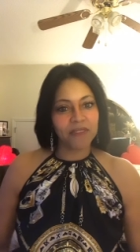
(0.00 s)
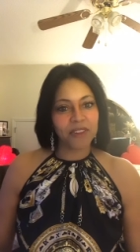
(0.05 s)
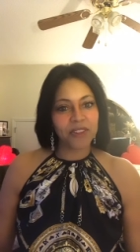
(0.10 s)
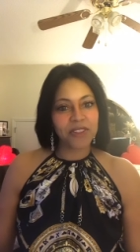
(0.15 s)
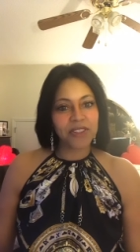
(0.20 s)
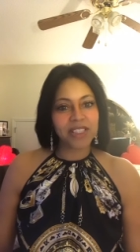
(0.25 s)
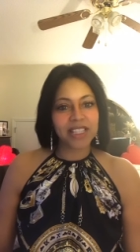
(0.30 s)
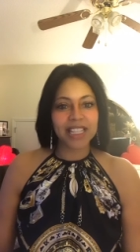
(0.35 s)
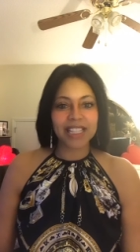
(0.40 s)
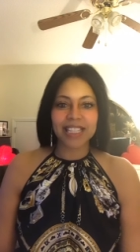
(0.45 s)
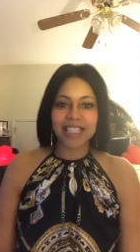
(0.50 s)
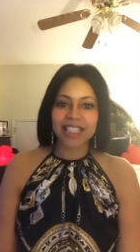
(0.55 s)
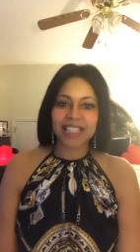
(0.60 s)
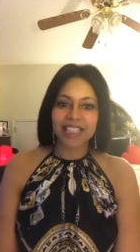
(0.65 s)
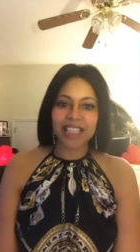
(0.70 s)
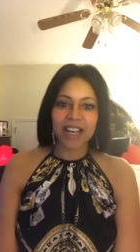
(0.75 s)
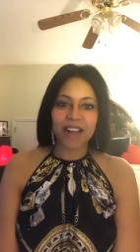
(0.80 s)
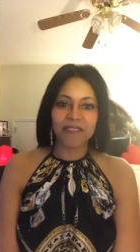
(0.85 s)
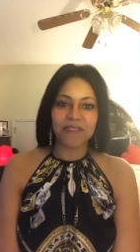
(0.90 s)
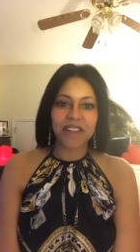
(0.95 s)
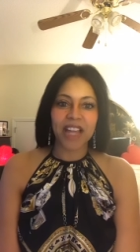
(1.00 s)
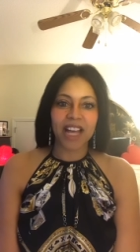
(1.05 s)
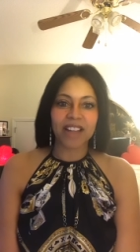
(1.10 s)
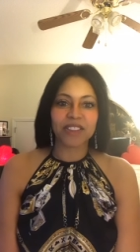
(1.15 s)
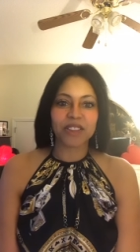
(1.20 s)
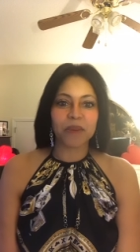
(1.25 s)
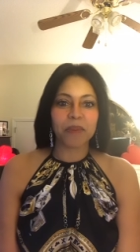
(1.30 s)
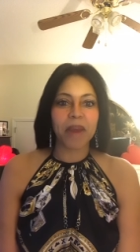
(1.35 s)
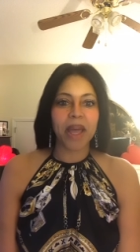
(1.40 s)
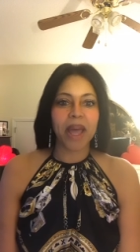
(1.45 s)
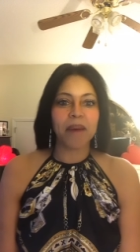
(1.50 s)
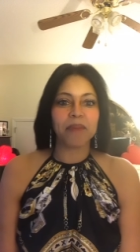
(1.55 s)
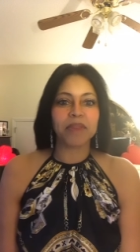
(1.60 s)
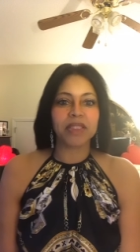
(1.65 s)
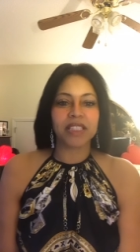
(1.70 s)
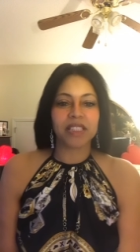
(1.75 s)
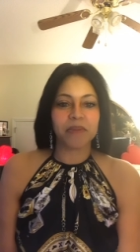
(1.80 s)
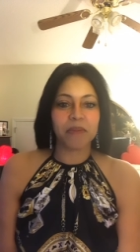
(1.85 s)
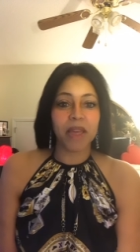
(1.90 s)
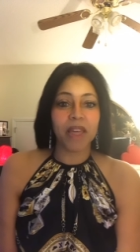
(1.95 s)
Lovers, this is Love Dr. Pamela
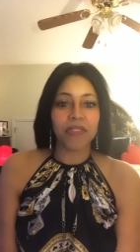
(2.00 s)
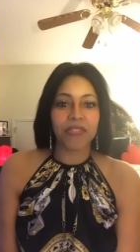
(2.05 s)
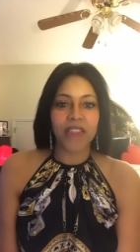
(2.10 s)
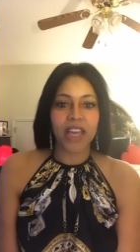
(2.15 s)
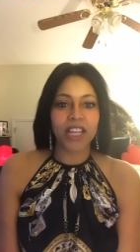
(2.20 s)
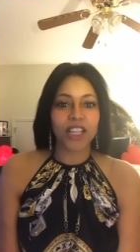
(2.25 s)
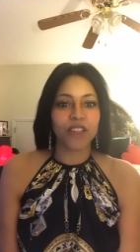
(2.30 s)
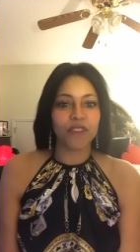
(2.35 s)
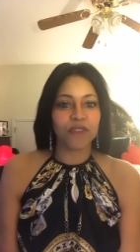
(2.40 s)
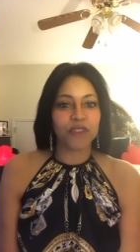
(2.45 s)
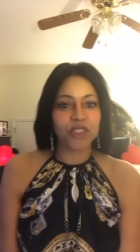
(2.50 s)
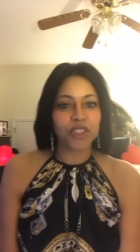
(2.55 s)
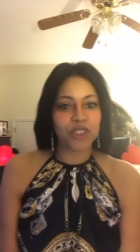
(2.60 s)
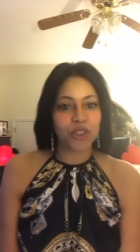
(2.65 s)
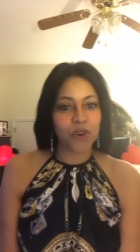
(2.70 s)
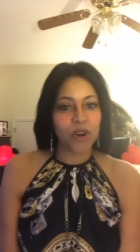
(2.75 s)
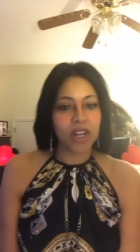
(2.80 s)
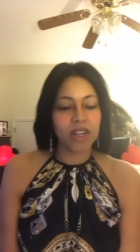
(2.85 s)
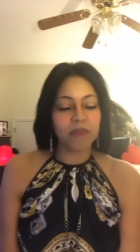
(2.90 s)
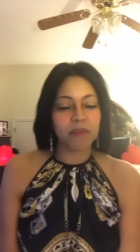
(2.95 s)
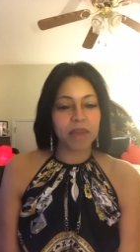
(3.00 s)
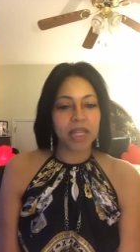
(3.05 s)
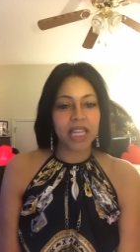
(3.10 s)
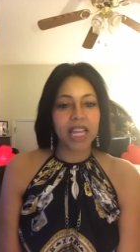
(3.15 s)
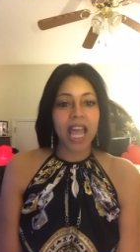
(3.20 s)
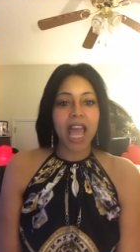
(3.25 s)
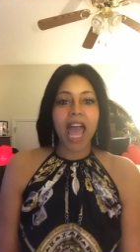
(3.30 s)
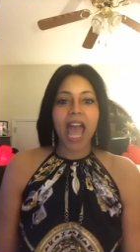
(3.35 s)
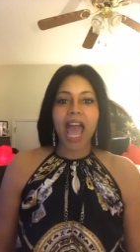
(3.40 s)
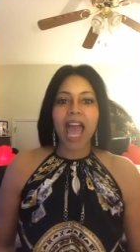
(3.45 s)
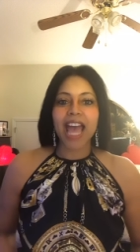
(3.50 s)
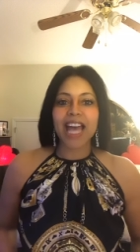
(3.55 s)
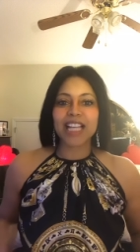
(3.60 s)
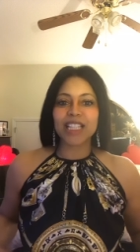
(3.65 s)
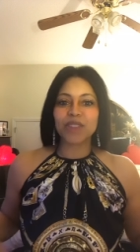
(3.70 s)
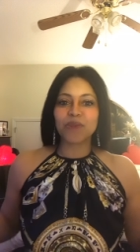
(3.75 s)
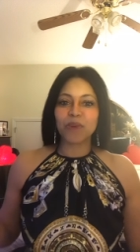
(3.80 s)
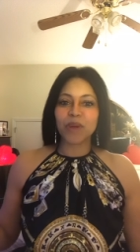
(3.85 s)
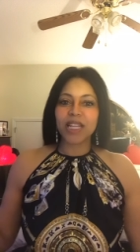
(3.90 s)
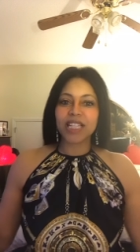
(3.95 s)
Smith. Thank you for joining me
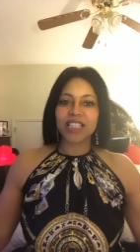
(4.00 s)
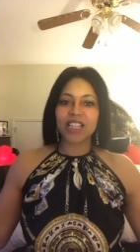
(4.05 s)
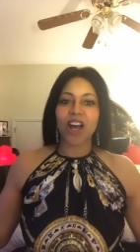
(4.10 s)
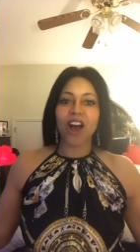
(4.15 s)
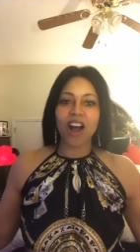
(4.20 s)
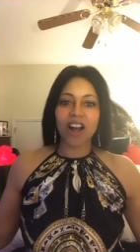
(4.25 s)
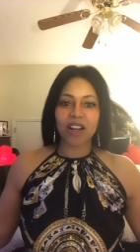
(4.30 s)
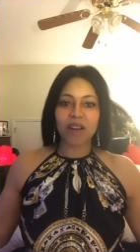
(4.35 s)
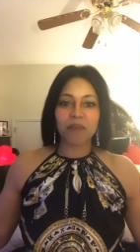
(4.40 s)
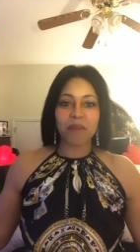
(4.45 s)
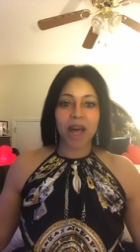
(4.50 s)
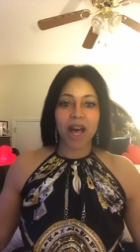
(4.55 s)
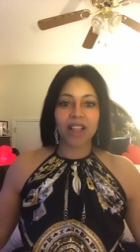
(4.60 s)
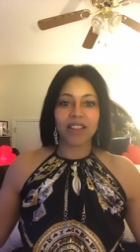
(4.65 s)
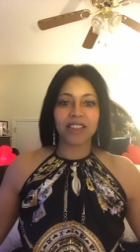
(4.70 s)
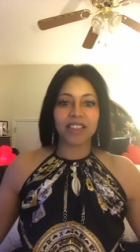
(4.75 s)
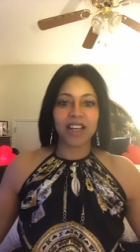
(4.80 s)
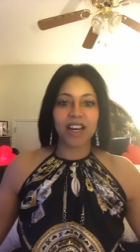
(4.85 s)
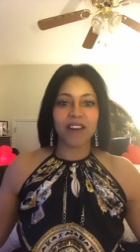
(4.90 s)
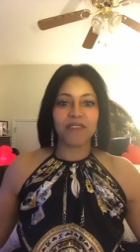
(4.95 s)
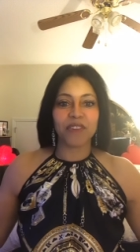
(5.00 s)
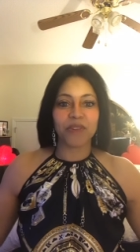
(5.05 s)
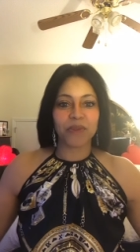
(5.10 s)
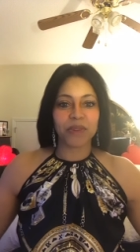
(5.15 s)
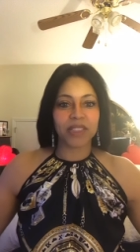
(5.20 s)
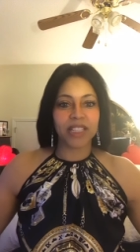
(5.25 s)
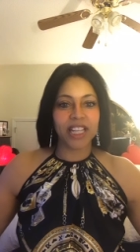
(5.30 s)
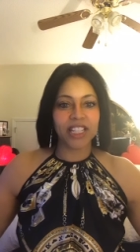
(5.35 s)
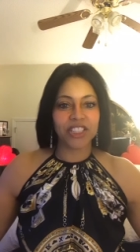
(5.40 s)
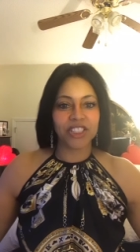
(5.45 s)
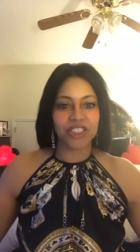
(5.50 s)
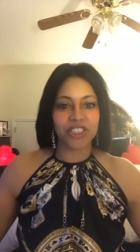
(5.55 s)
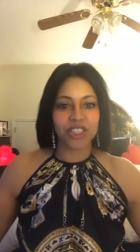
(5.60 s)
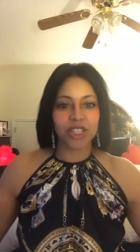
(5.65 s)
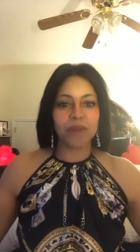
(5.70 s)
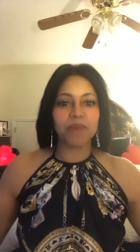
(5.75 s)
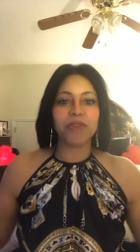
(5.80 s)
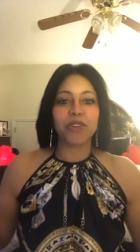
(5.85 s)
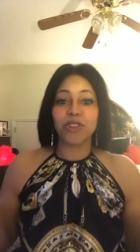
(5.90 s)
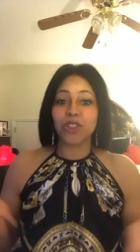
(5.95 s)
as we talk about love and
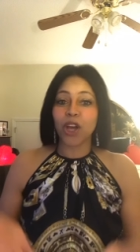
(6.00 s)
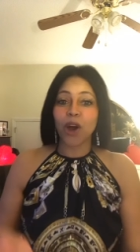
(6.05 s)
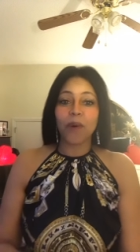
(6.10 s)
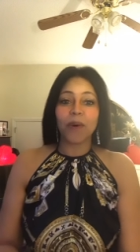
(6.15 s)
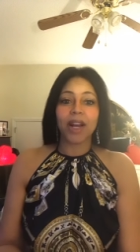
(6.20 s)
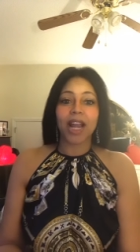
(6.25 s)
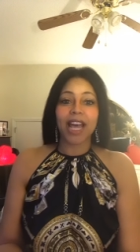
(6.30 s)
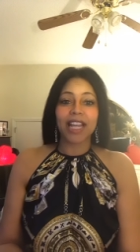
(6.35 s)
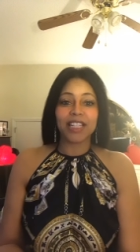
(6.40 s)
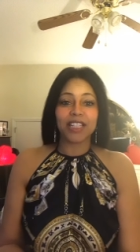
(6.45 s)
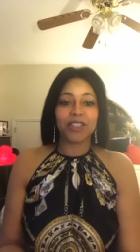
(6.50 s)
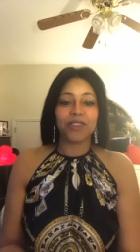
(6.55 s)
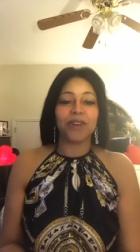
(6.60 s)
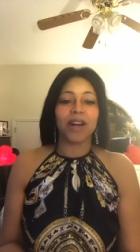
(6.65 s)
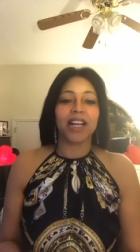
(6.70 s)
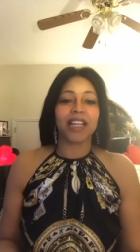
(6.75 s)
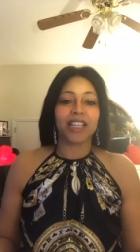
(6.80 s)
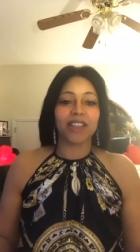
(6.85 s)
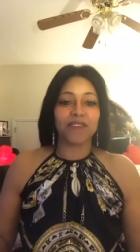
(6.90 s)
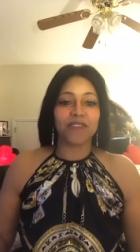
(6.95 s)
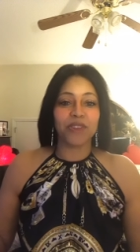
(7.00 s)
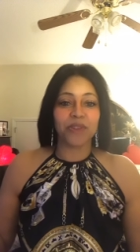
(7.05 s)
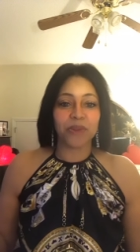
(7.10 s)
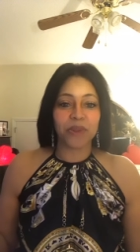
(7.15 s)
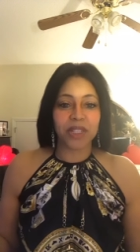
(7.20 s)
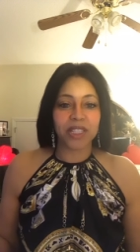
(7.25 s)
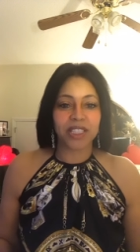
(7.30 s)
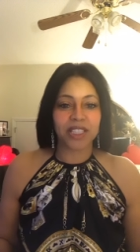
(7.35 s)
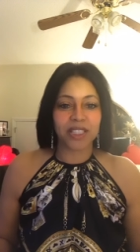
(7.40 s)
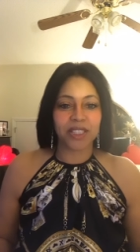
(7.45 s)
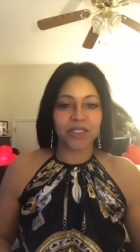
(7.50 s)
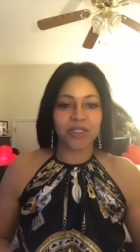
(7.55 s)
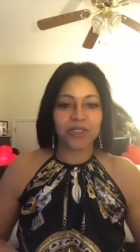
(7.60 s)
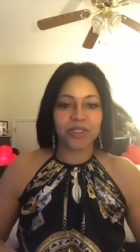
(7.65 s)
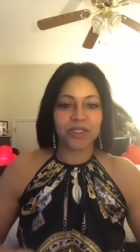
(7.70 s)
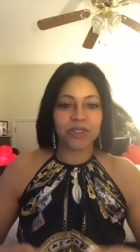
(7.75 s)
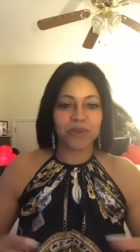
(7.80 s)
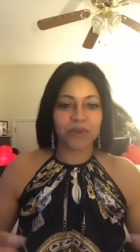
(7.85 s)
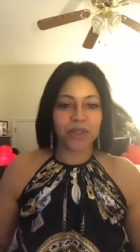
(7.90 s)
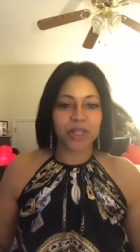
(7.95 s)
relationships. You know what I do? I give you real
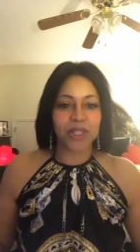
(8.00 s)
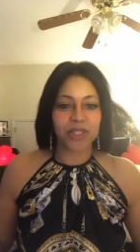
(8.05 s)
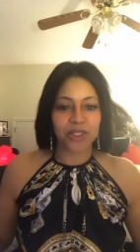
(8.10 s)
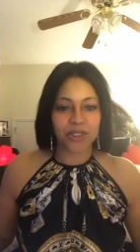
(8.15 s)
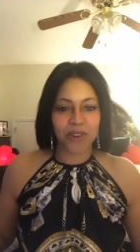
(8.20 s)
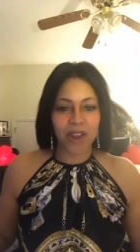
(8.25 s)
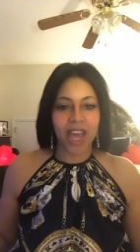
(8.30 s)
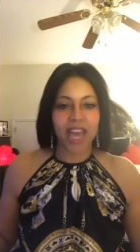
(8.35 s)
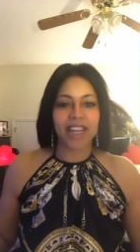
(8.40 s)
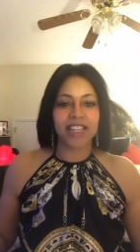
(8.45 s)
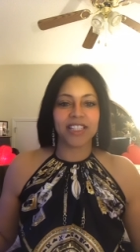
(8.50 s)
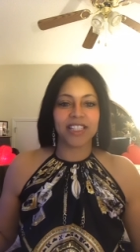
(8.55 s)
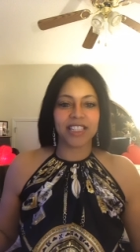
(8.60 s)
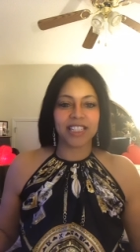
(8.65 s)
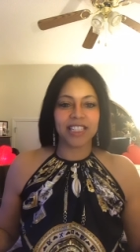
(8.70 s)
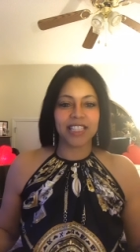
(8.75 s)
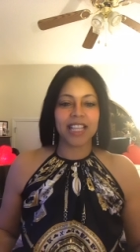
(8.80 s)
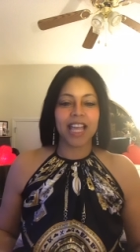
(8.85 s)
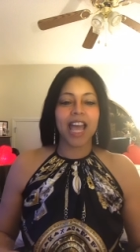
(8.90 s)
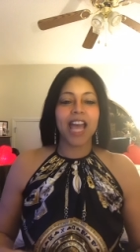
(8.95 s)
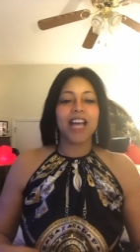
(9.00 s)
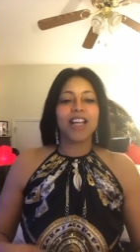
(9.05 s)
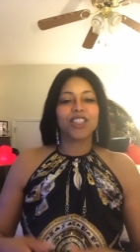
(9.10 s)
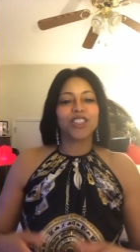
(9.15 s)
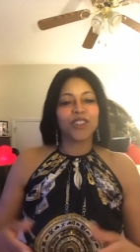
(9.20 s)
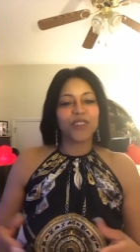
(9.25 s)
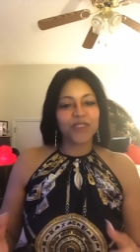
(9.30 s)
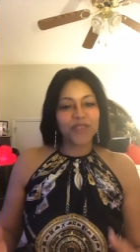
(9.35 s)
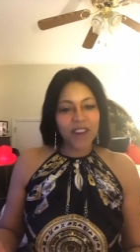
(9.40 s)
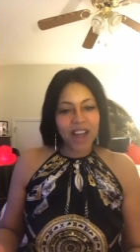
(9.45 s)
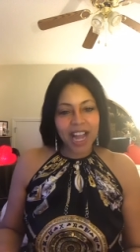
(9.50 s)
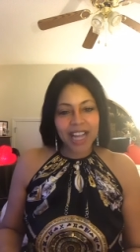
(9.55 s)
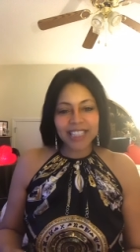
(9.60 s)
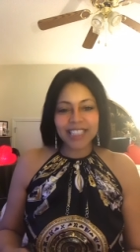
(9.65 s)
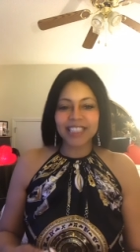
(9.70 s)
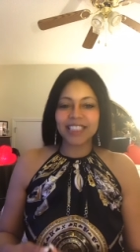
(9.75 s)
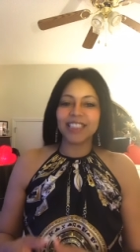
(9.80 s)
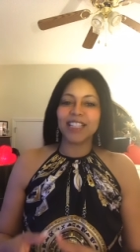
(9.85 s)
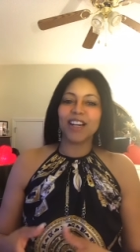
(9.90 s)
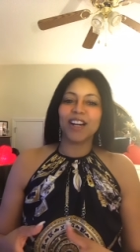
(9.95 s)
solution, real strategies to finding
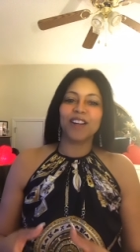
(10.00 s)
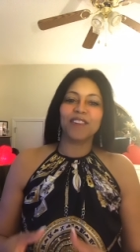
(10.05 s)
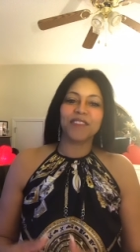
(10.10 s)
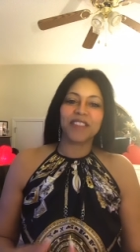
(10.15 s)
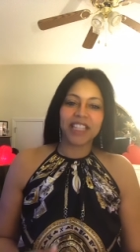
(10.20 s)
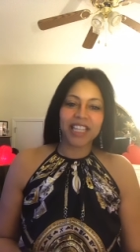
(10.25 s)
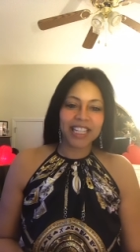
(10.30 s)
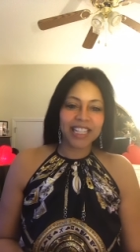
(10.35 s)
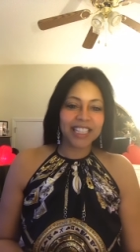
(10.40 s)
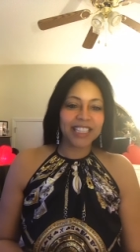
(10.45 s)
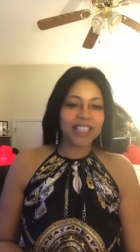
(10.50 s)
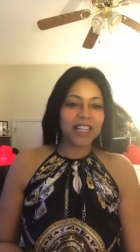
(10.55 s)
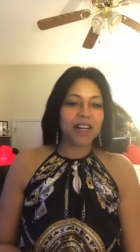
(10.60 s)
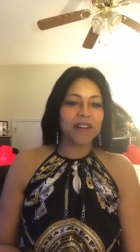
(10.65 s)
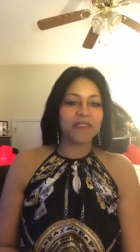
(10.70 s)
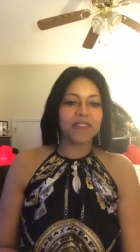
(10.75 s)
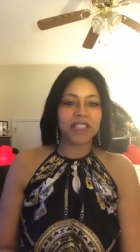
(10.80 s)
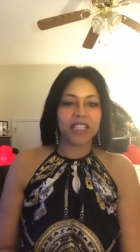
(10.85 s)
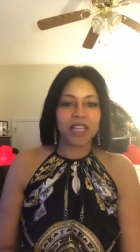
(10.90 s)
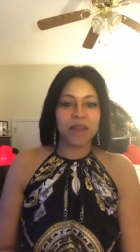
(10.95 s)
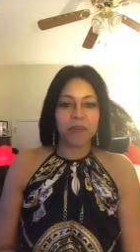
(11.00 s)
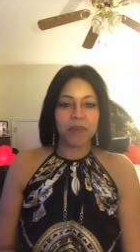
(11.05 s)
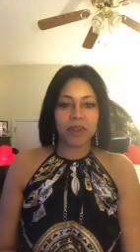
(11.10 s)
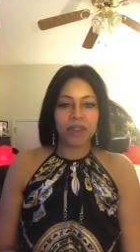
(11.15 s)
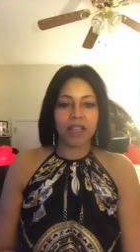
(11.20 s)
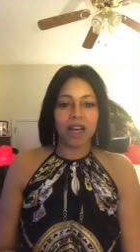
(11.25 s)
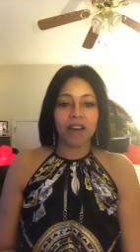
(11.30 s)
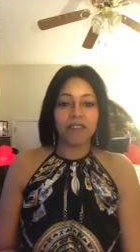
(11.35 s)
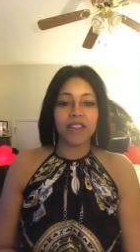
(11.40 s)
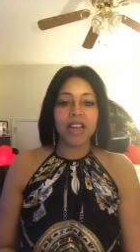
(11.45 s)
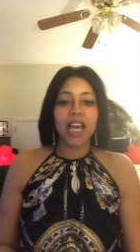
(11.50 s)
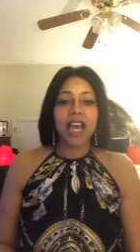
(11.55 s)
love, getting love, and keeping love.